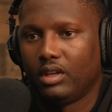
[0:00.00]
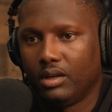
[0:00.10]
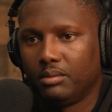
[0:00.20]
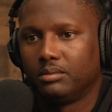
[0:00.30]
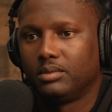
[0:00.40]

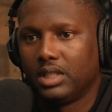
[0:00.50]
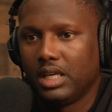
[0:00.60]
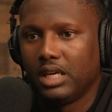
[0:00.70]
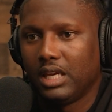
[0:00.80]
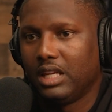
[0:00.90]
Yep.
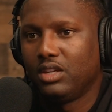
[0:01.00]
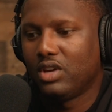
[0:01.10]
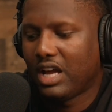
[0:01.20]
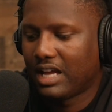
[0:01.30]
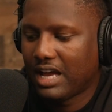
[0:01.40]
And then you
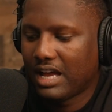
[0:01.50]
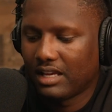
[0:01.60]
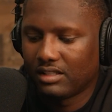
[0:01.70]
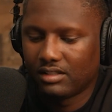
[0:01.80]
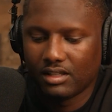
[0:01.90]
got
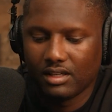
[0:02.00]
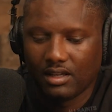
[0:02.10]
guys.